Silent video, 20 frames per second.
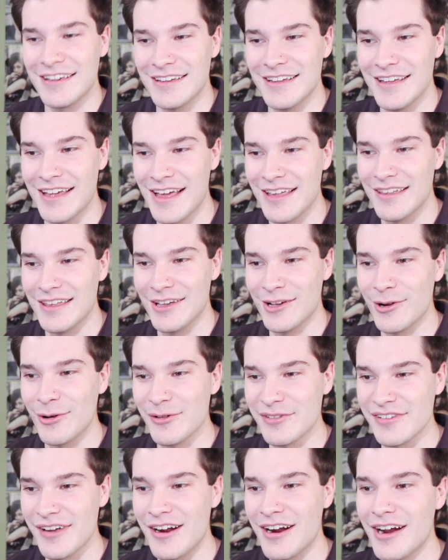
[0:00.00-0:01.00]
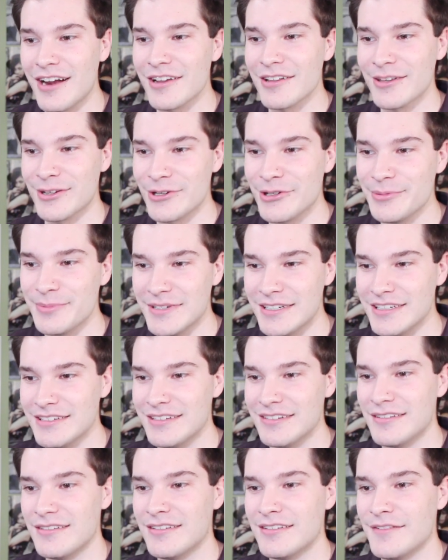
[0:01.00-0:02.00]
like it goes hard a little bit.
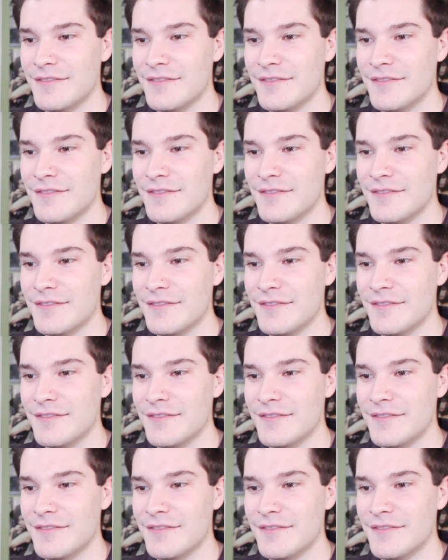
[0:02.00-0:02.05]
